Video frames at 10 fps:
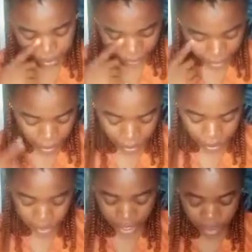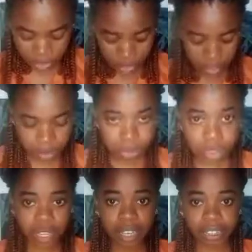So I'm going to check for a
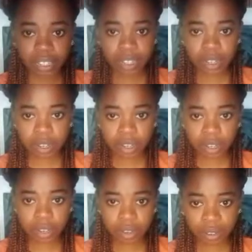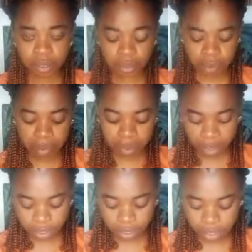smooth edge from the
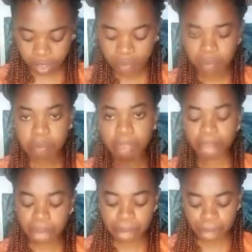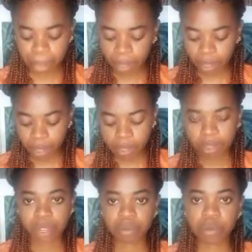material,
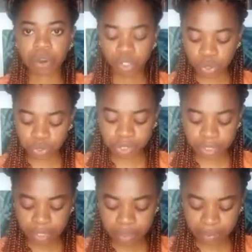and I will squeeze it